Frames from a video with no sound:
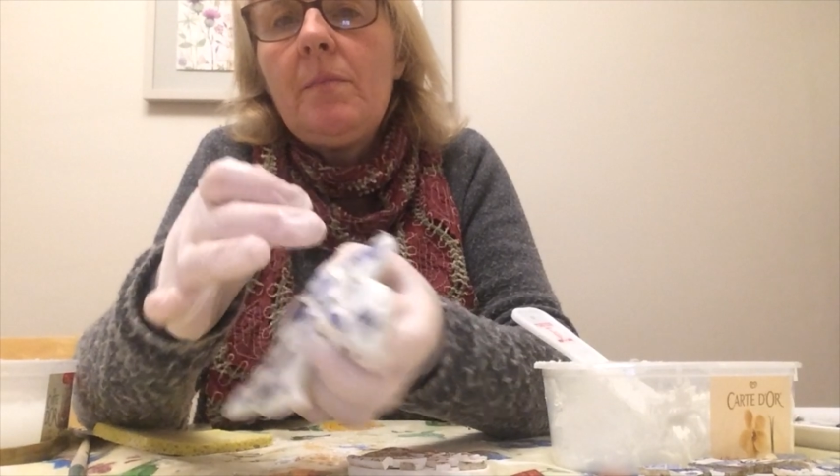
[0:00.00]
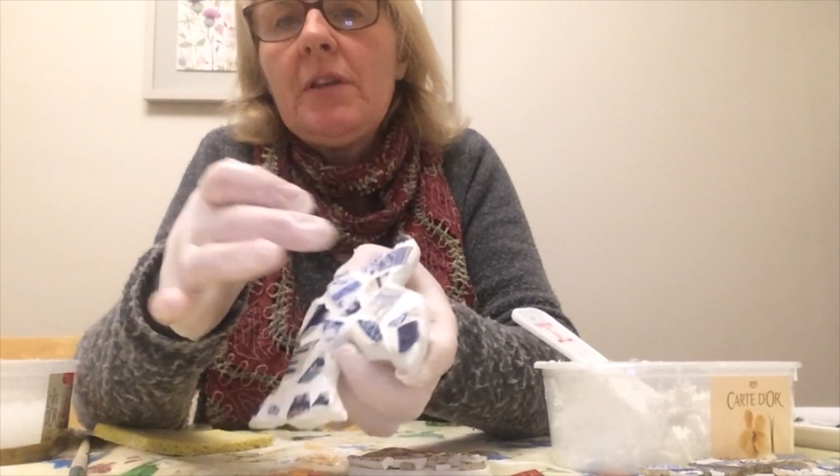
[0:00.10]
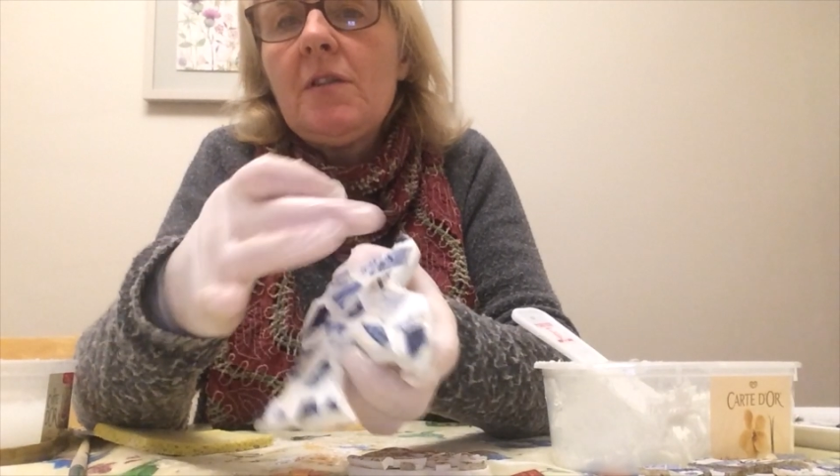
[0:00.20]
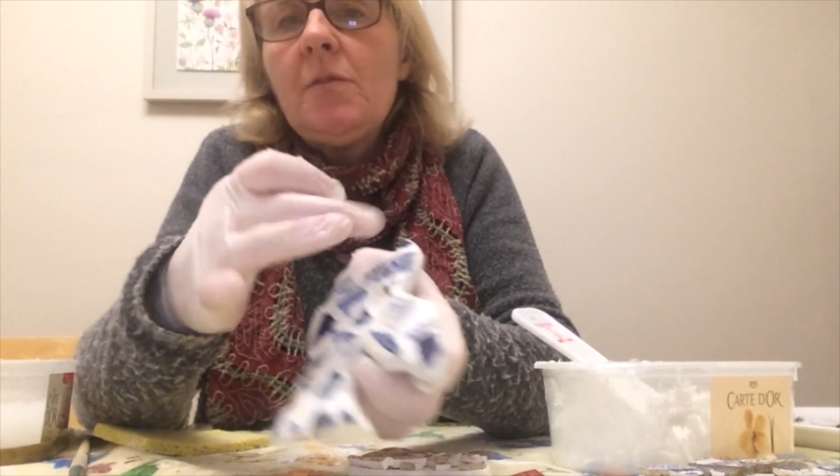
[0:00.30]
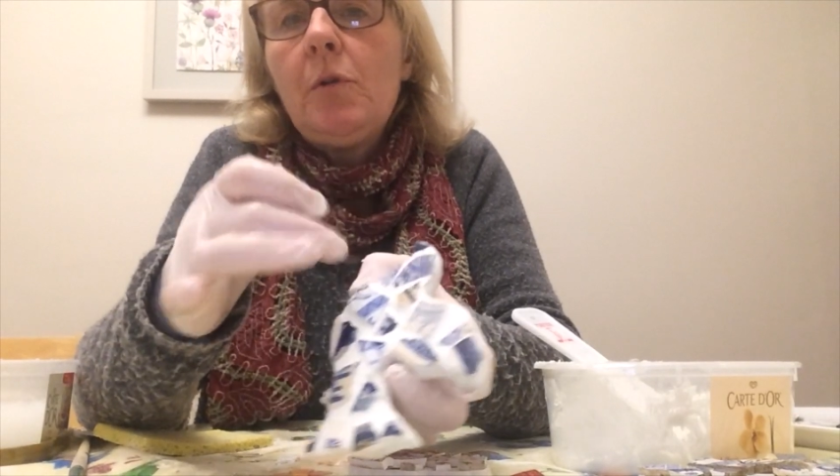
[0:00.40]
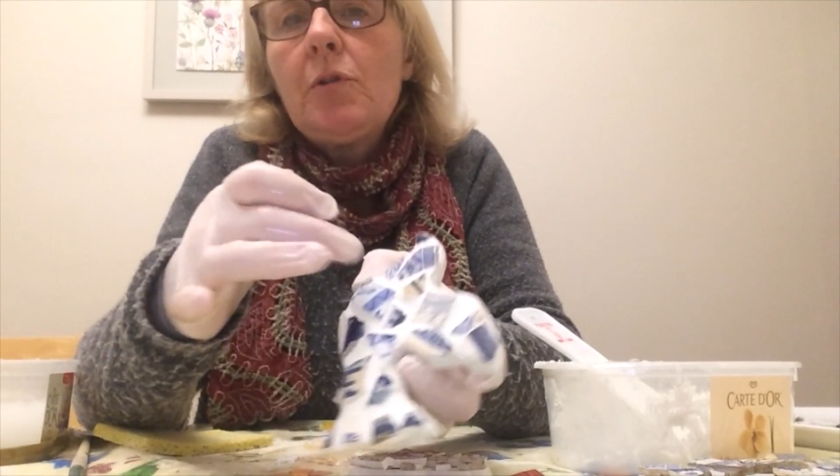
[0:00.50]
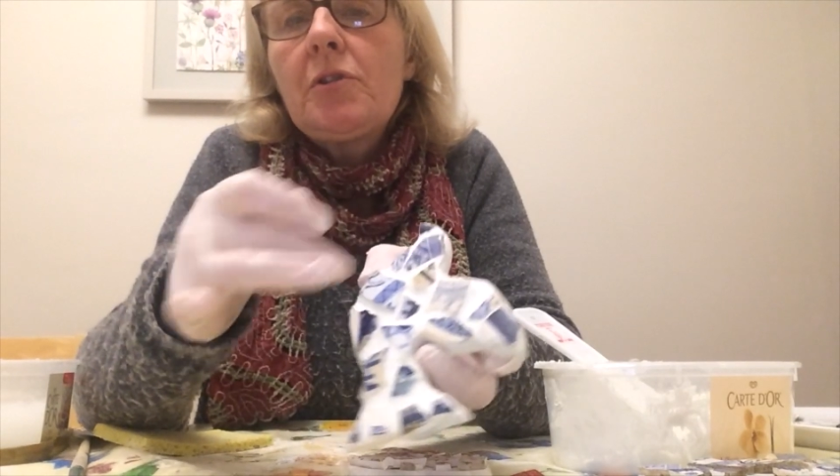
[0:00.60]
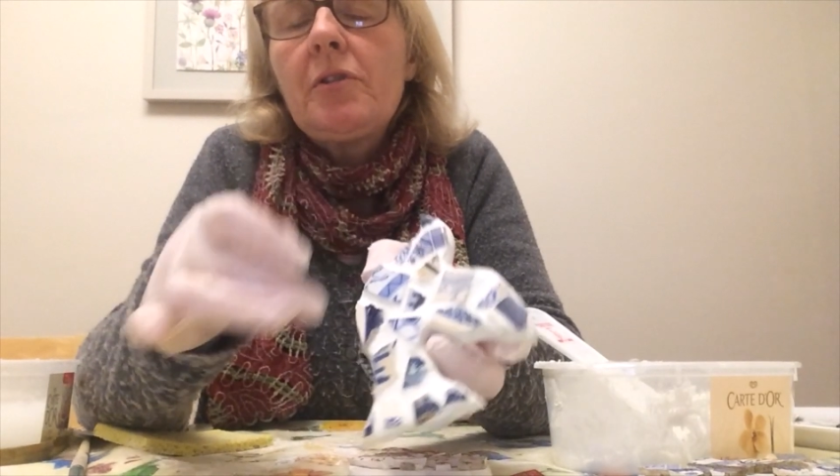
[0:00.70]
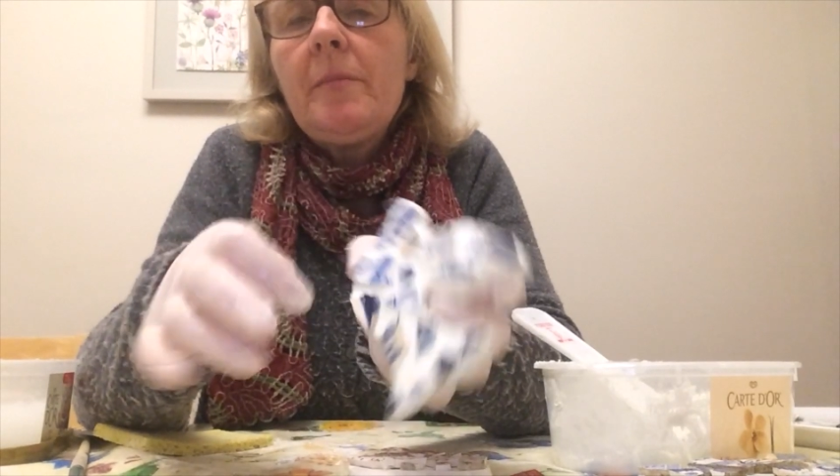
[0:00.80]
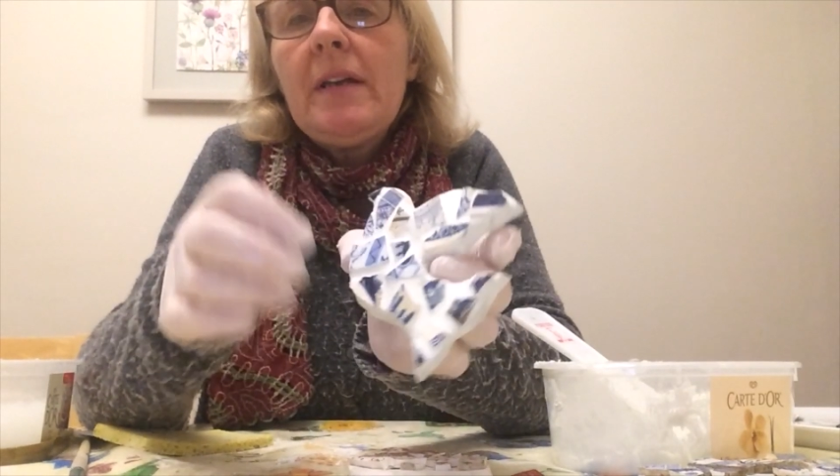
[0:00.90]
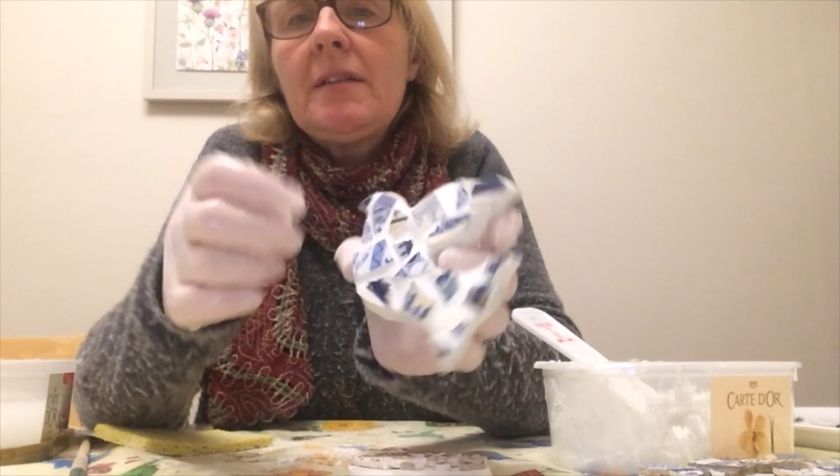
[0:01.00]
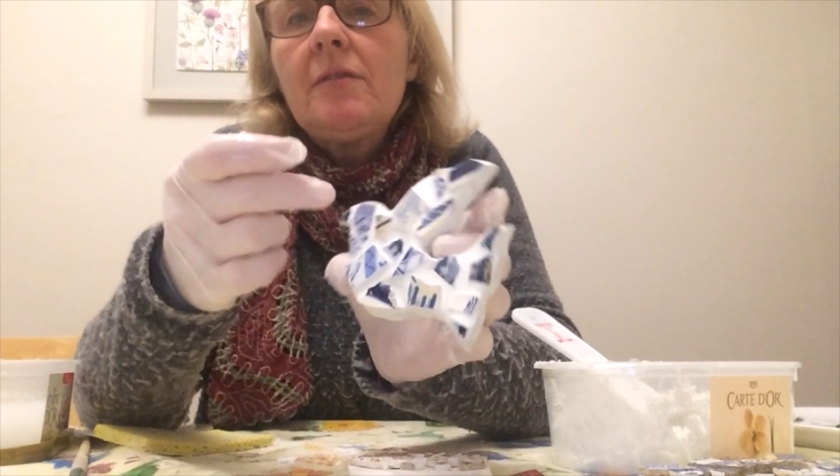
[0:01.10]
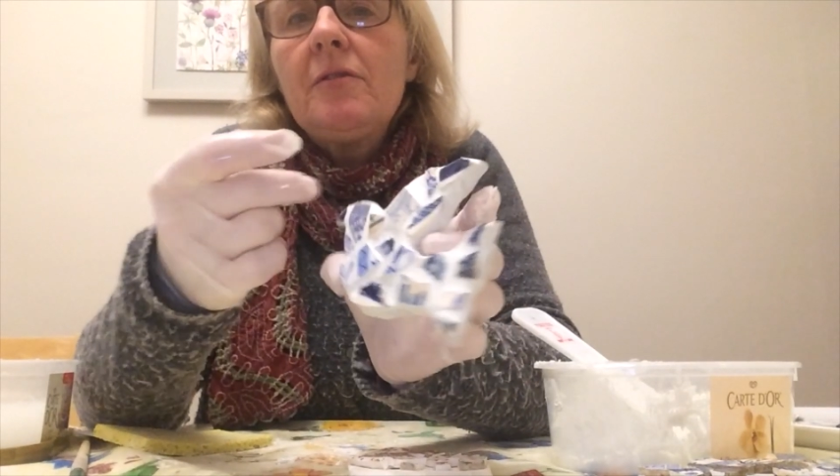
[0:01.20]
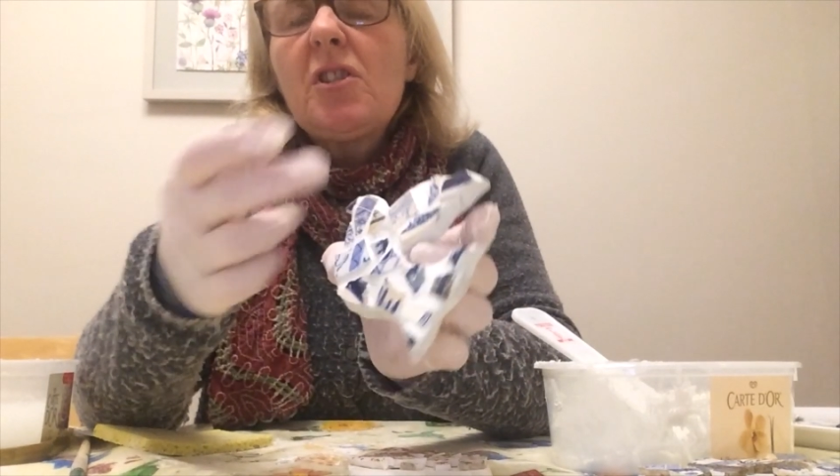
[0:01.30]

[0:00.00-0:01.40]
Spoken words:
bits of pottery better and